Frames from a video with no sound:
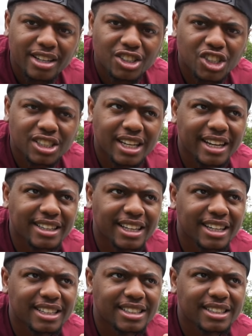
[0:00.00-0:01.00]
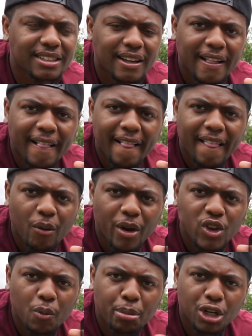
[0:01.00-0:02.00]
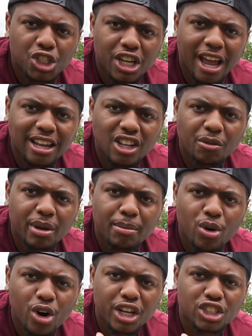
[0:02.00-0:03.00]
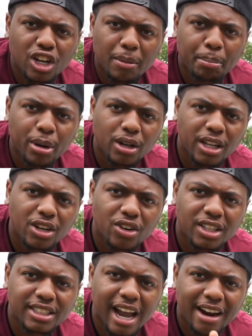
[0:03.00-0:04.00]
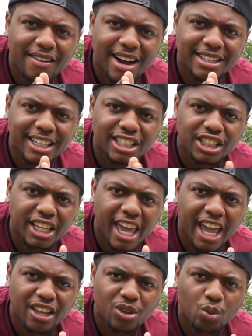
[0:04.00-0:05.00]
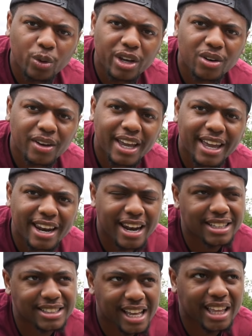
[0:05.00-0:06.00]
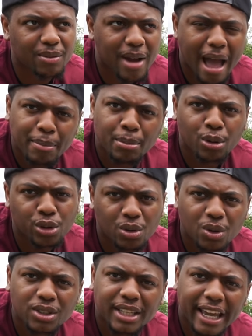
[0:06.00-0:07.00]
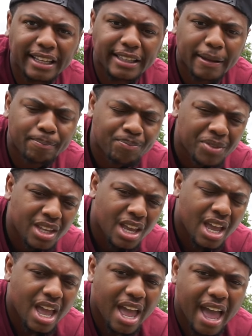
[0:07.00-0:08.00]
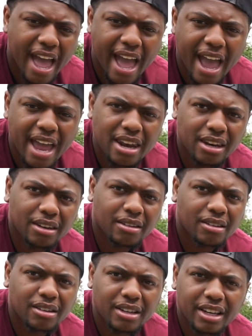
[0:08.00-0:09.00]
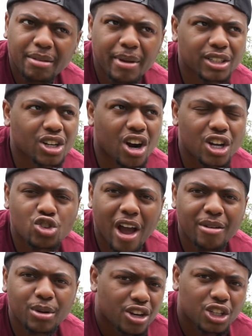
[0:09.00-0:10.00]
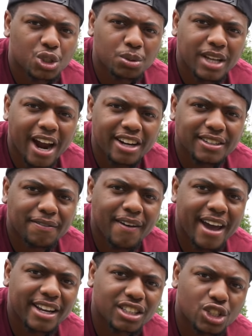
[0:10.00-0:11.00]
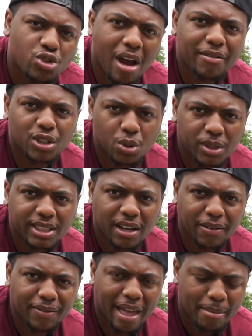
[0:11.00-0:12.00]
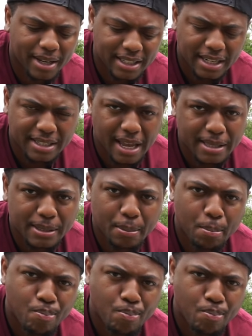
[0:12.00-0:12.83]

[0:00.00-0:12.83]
just like this, when you push it out a little bit more, it's going to pull in on the tie rods and kink the wheel in, and that's exactly what happened. Both of the wheels kinked in, and it makes the car undrivable. The two tires are fighting to drive into itself, if that makes any sense.